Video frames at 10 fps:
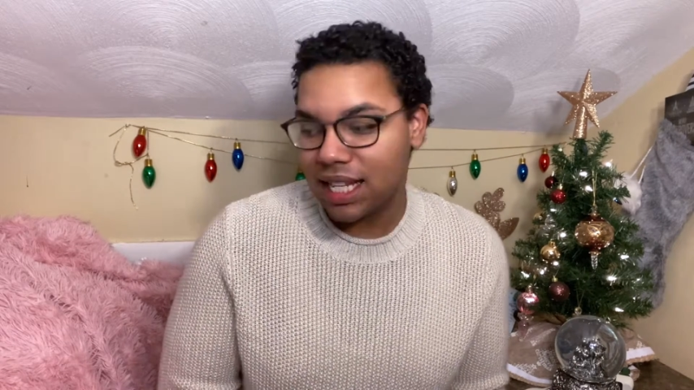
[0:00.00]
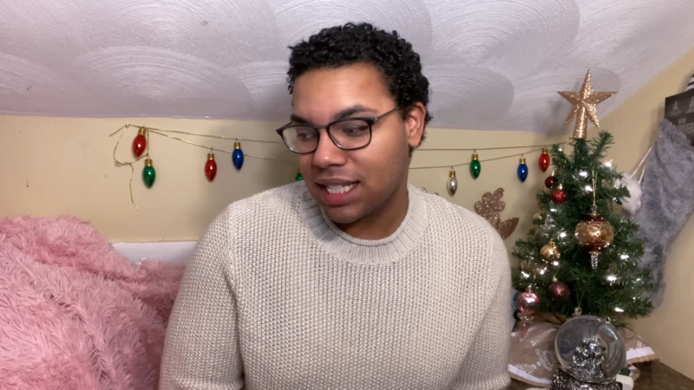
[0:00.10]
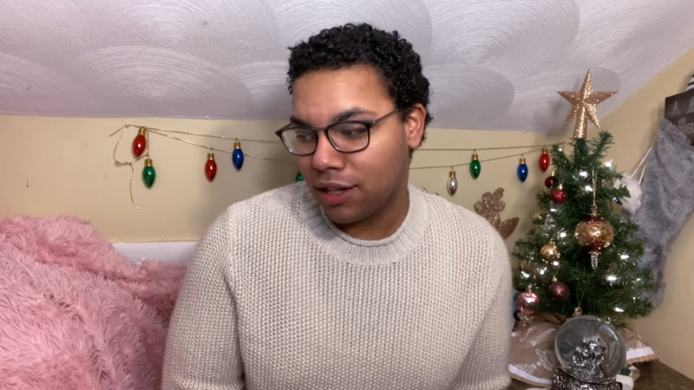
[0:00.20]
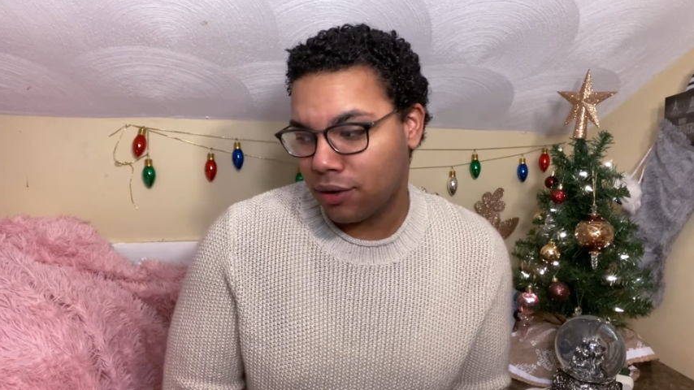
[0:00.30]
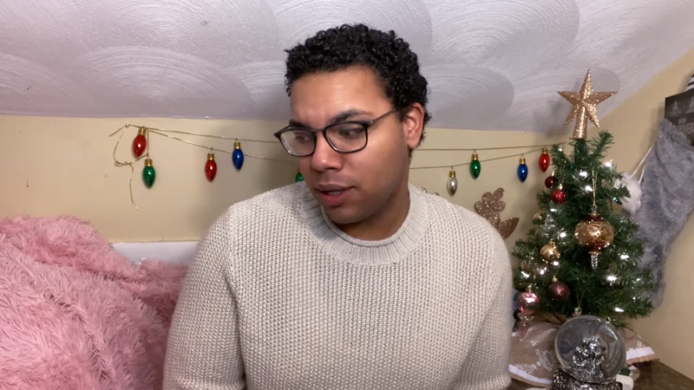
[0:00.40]

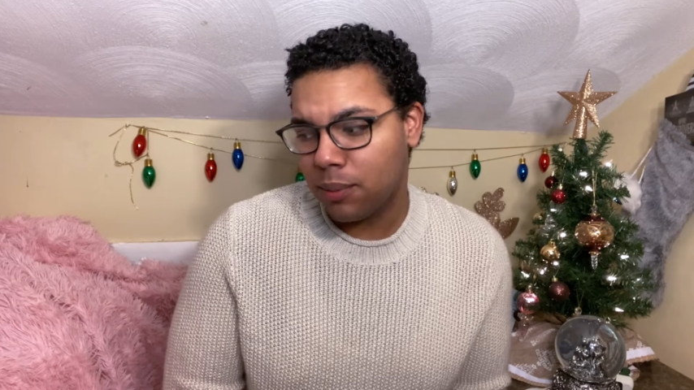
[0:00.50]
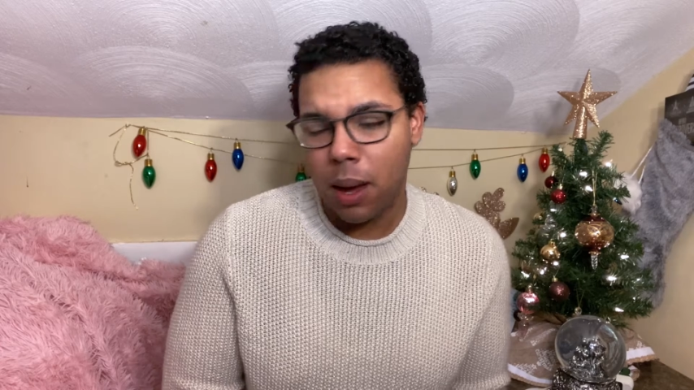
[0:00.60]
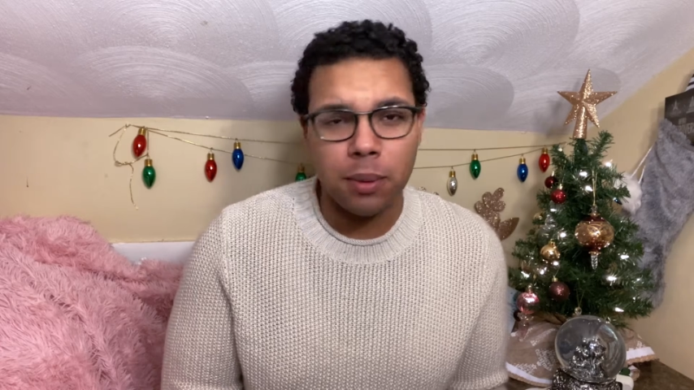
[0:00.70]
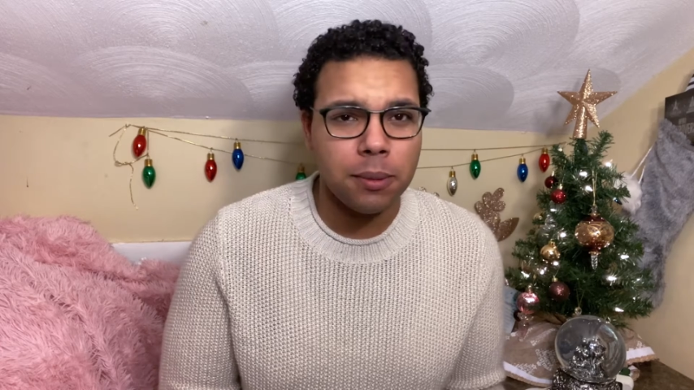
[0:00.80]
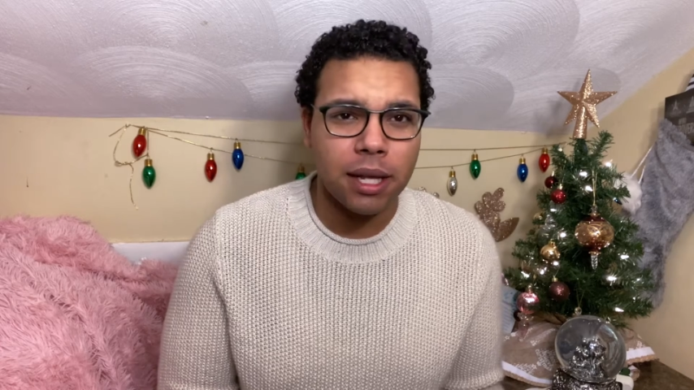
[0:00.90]
This literally
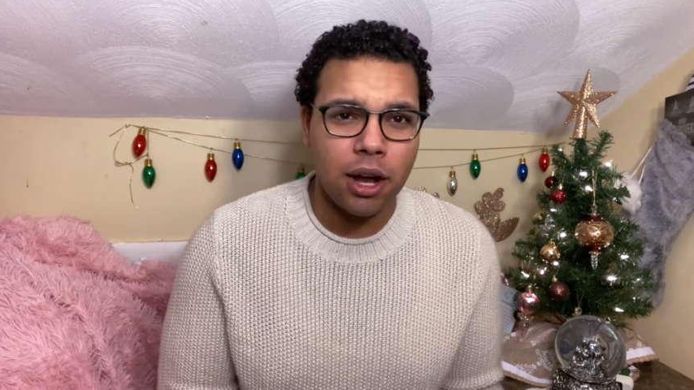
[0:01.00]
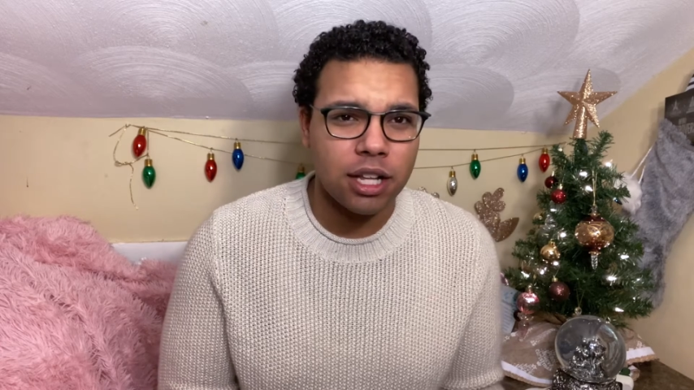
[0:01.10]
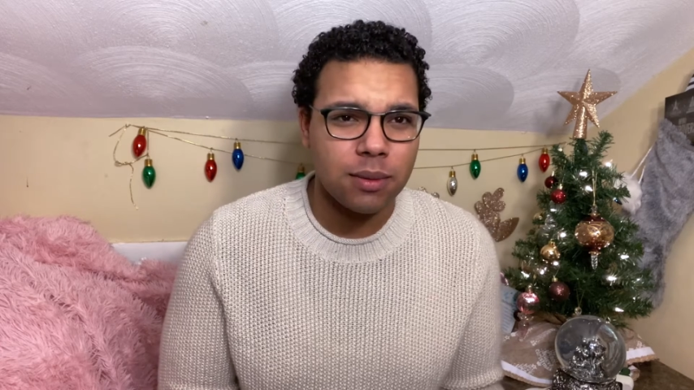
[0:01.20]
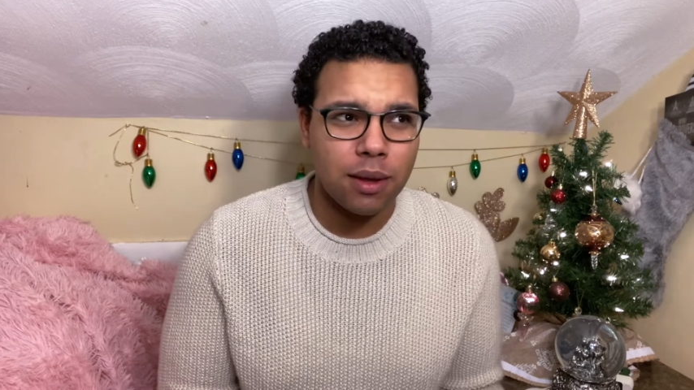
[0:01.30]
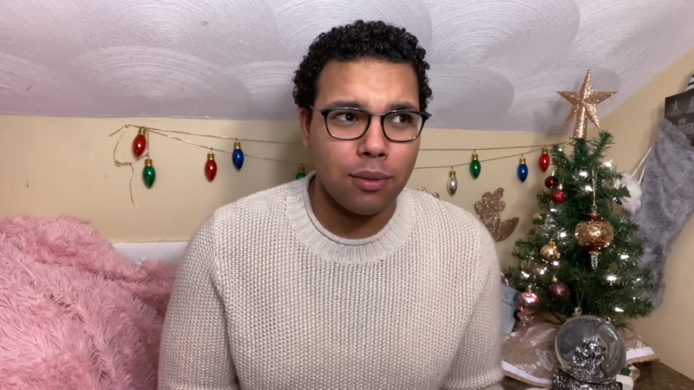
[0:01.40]
probably
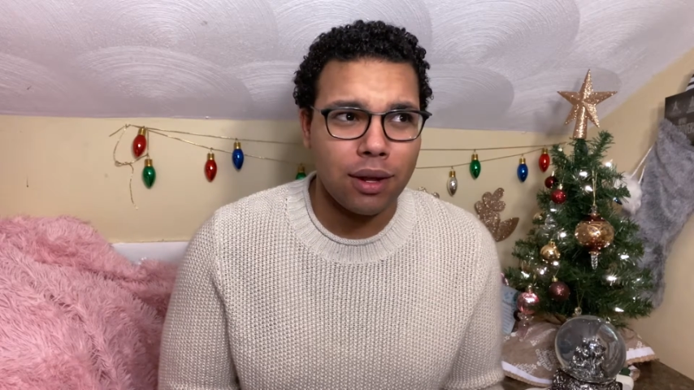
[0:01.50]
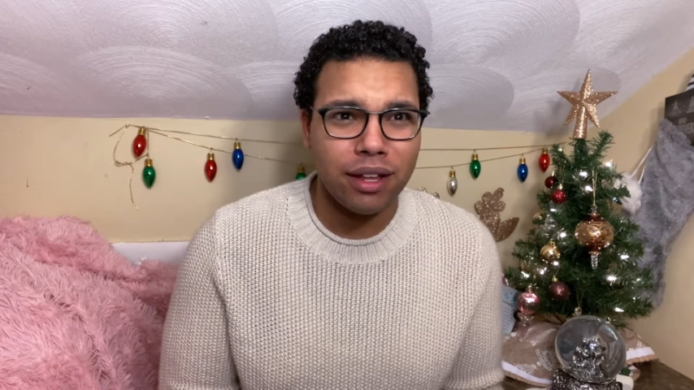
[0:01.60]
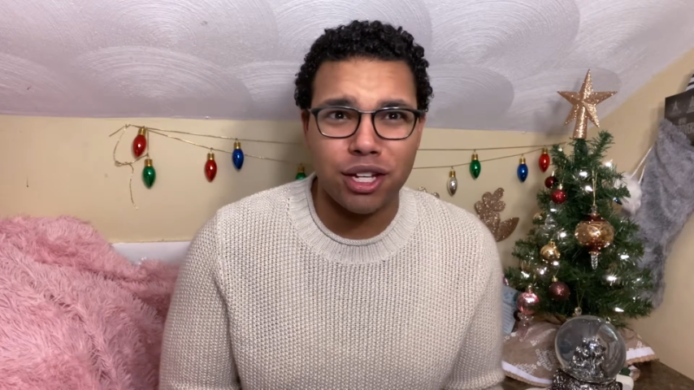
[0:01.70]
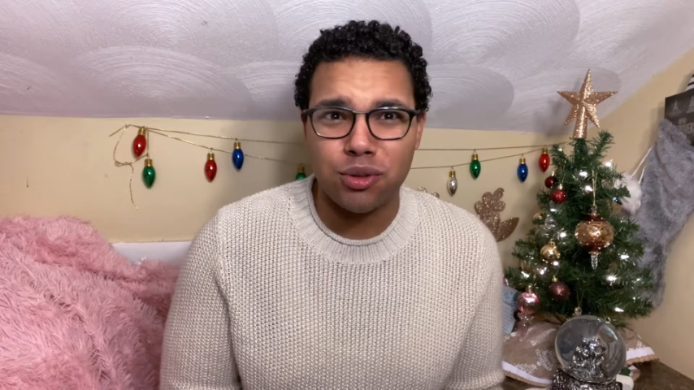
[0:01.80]
cost me around like